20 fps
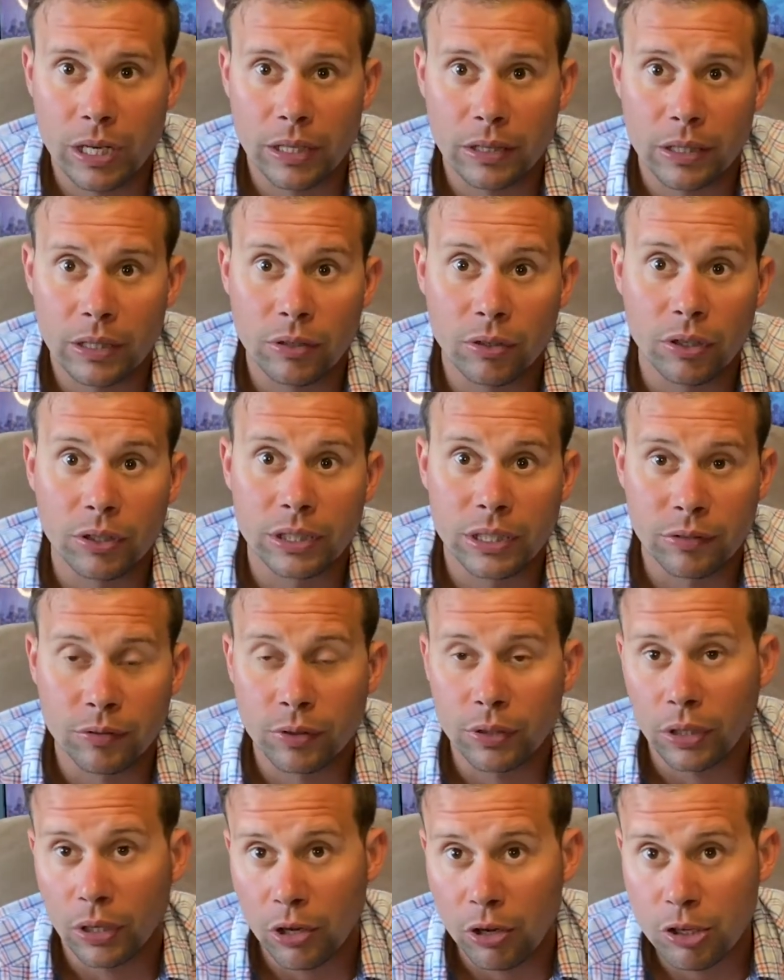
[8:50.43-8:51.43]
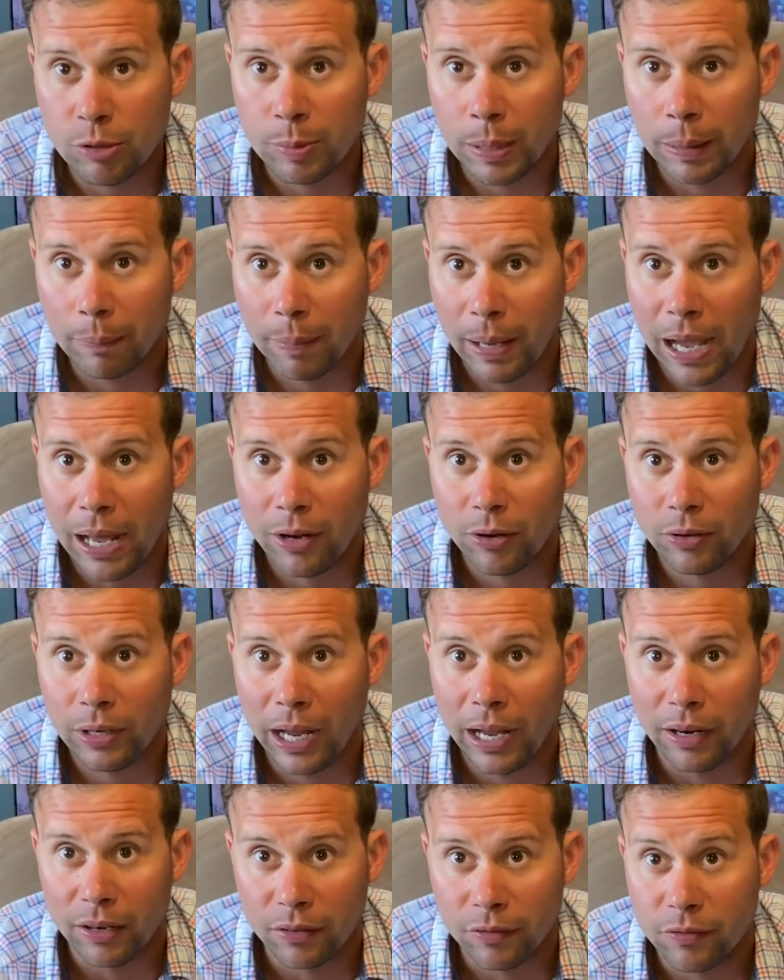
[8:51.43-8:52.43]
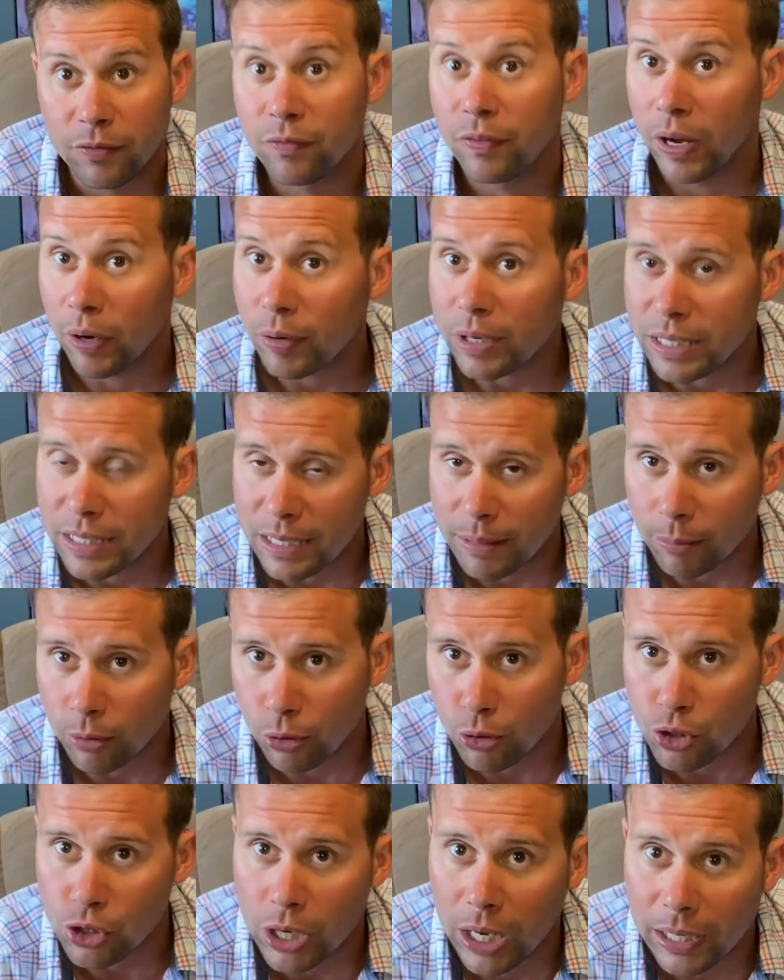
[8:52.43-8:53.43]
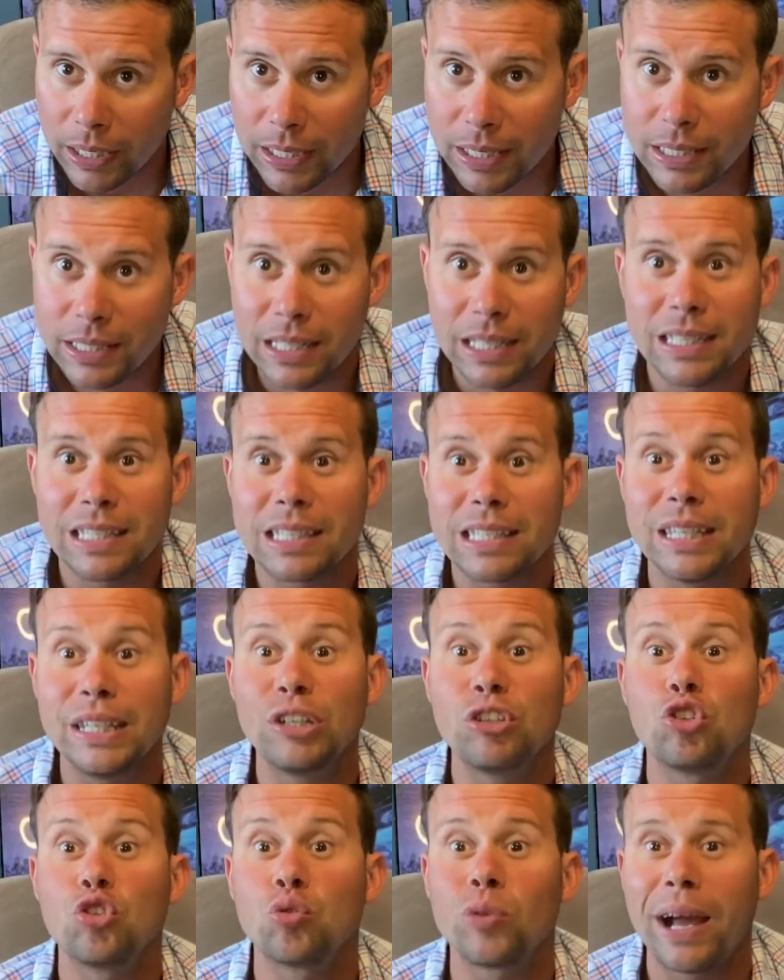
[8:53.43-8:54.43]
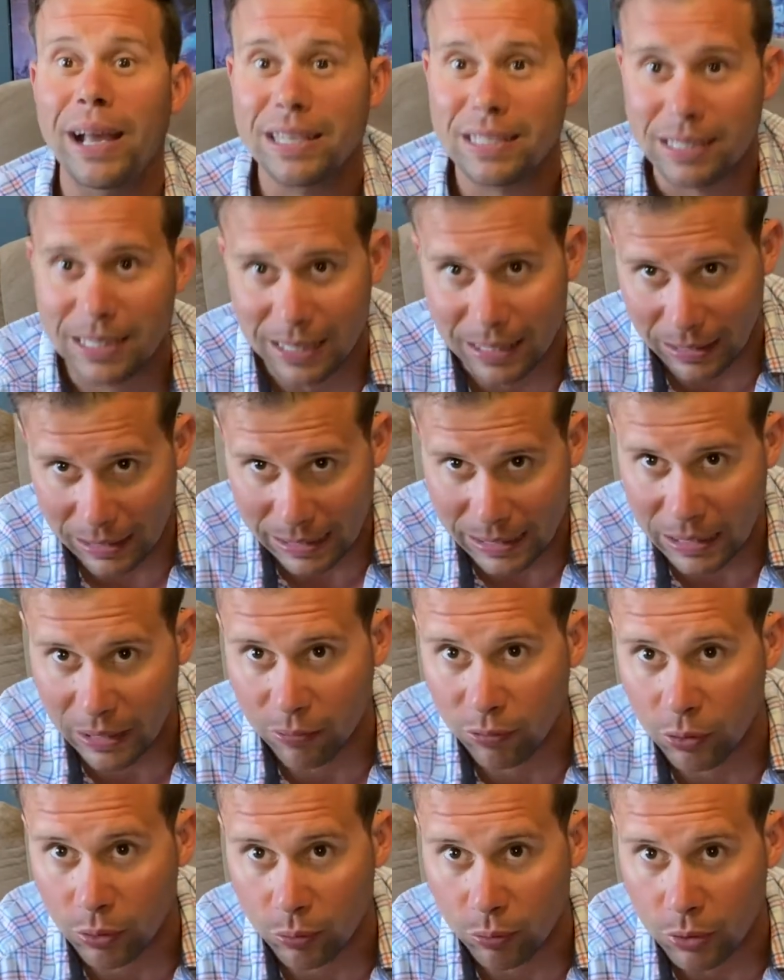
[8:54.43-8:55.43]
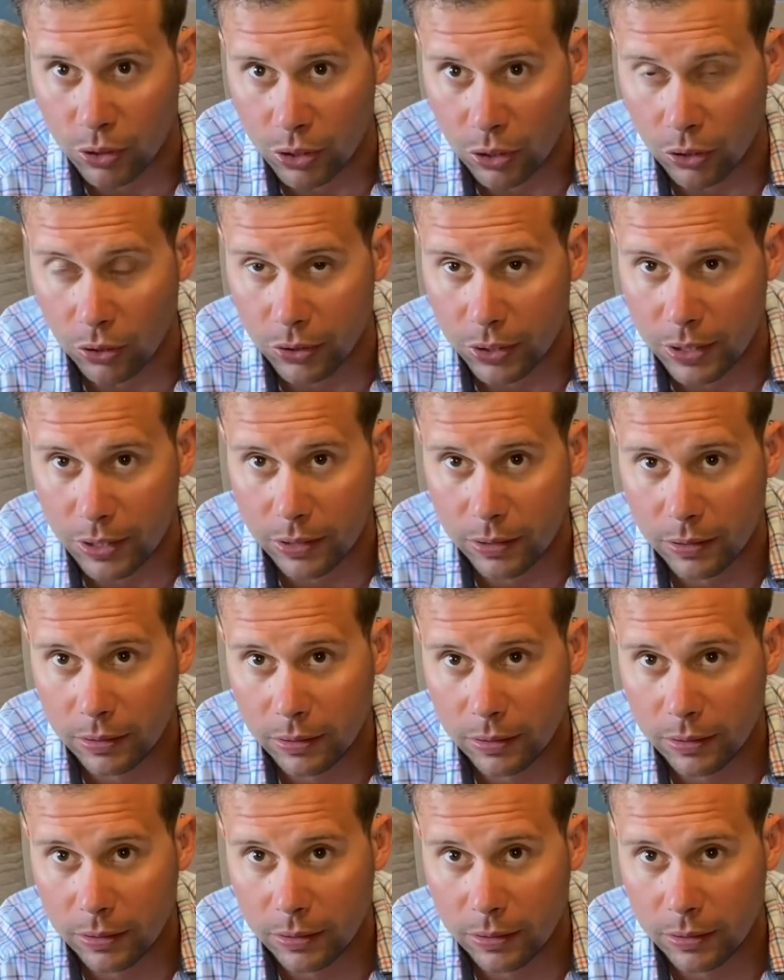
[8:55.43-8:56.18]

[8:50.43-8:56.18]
out there on different loads being patterned out of very similar shotguns and seeing drastically different results.